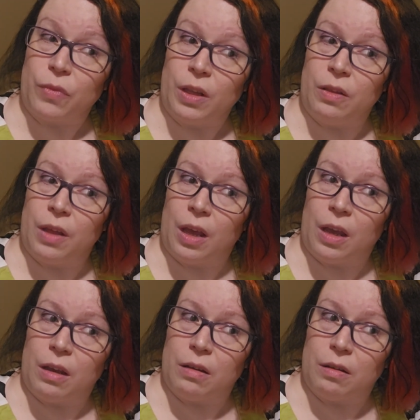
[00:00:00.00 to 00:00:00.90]

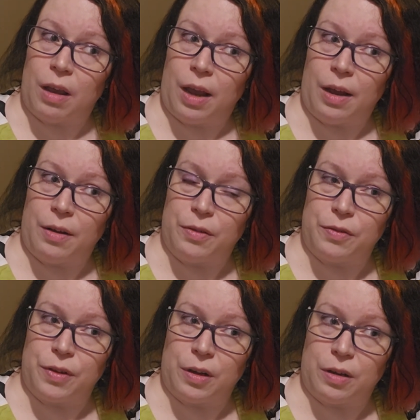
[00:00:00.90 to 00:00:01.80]
they
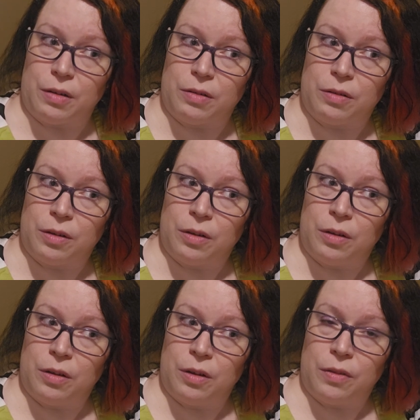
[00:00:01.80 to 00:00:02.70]
have a
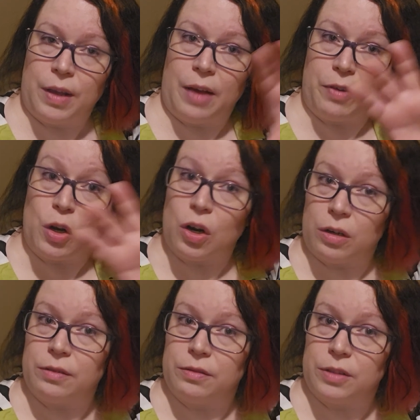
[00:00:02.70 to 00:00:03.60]

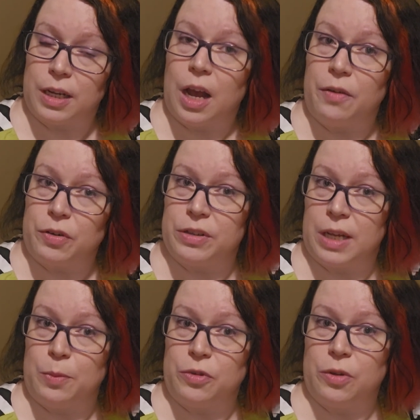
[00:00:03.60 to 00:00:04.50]
curtain that covers it
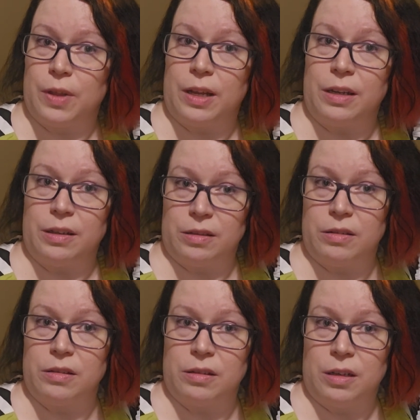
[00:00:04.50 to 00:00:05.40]
up so that
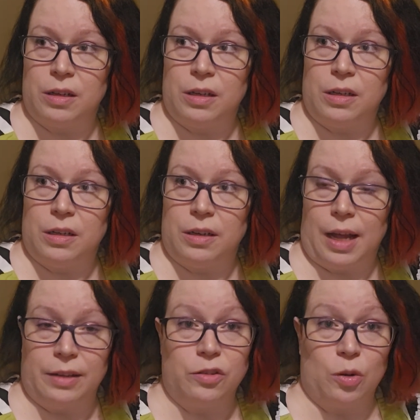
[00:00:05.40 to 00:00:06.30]
it's
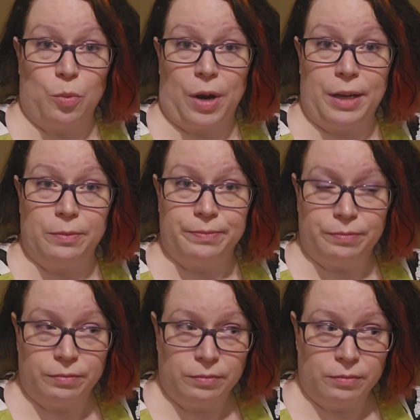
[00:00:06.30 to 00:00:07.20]
not so bright.
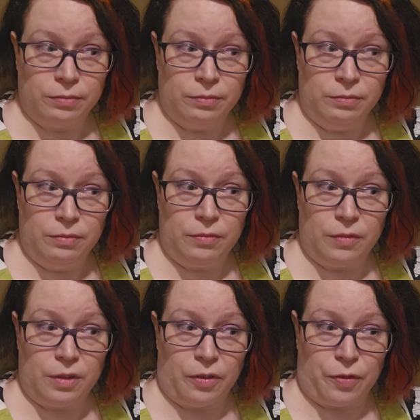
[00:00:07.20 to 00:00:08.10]

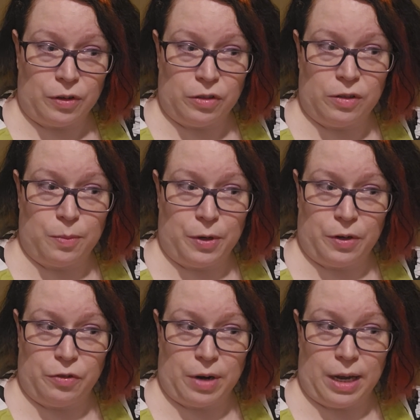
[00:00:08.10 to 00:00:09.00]
The first
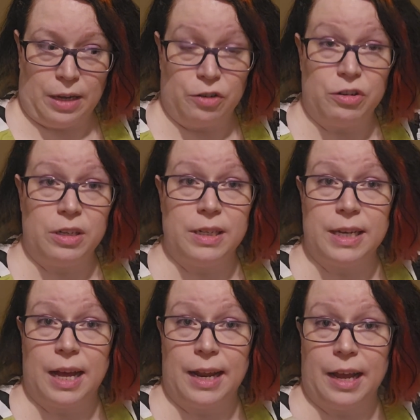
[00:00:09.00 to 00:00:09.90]
bearded dragon, she did
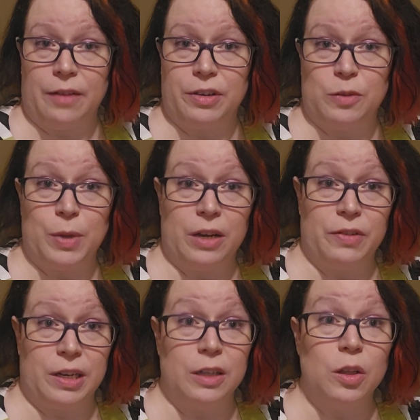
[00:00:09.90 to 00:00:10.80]
not have as big of
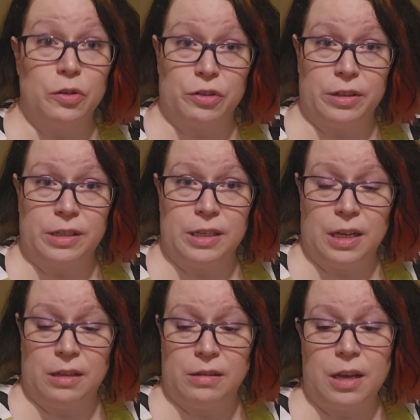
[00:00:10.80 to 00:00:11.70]
an enclosure as he does.